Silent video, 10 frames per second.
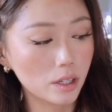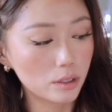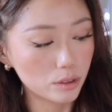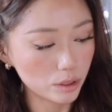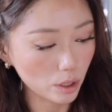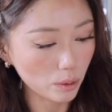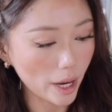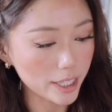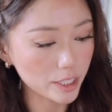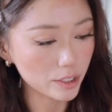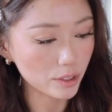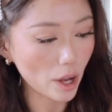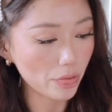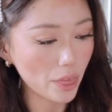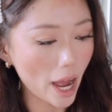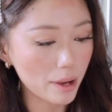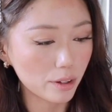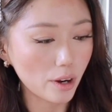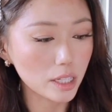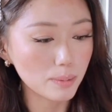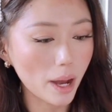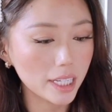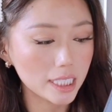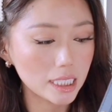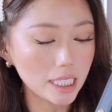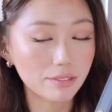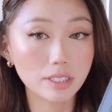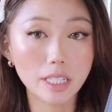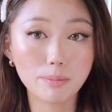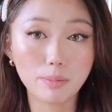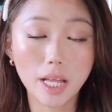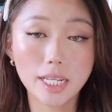So I just thought that crossbody is definitely a plus.